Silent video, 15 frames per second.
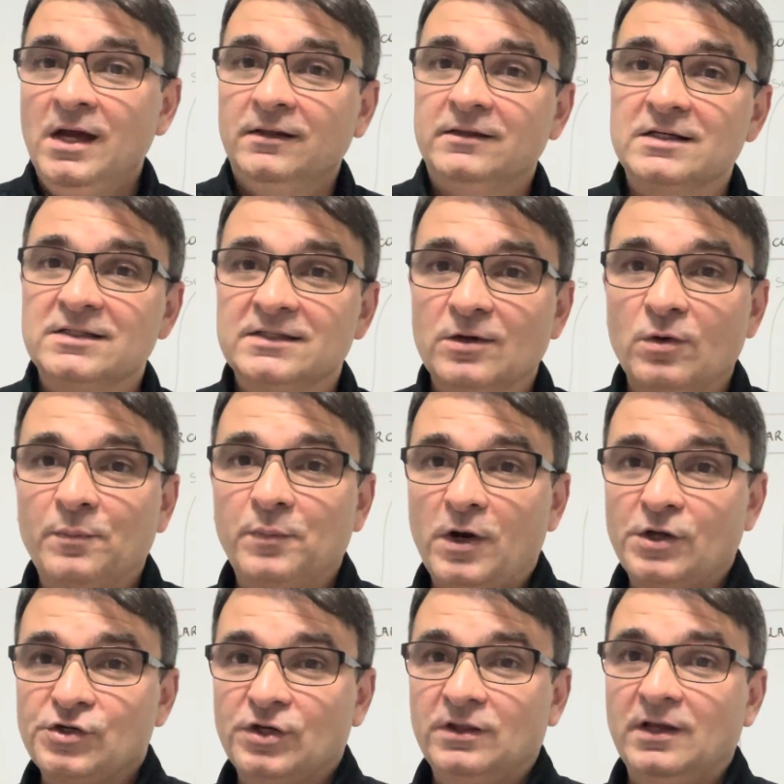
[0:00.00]
they sell a
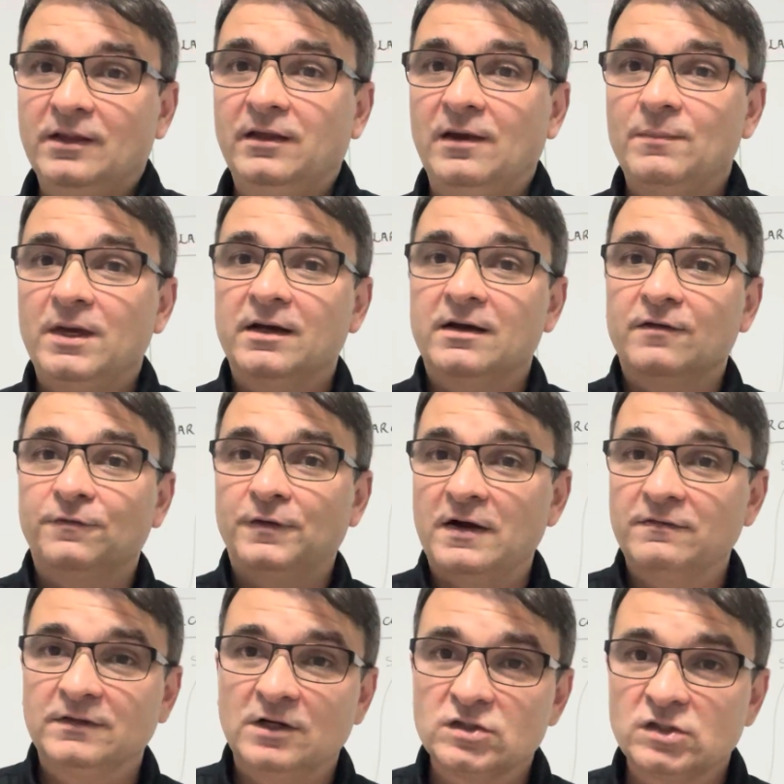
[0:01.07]
project that they make a
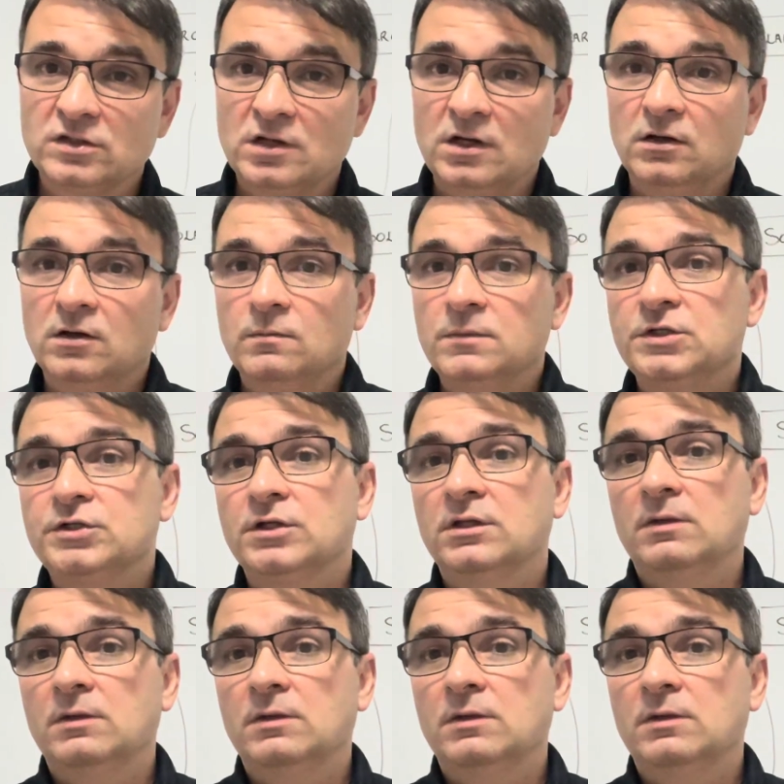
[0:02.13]
$5,000 commission,